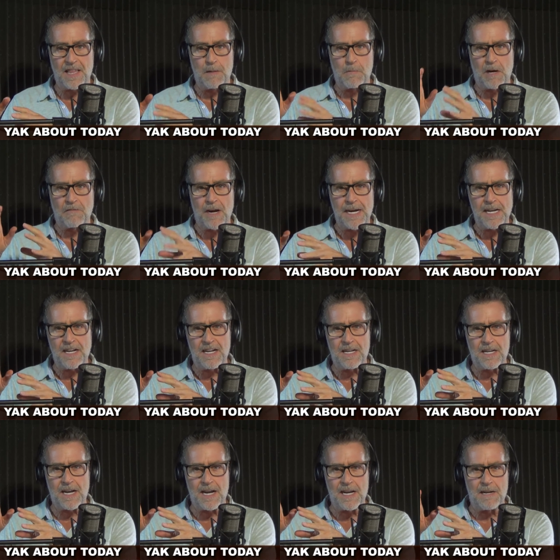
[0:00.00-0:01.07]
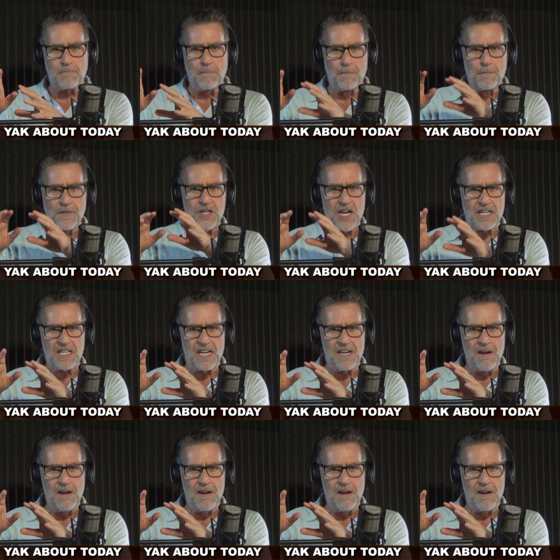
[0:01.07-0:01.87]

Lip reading: Am I right, Jesse?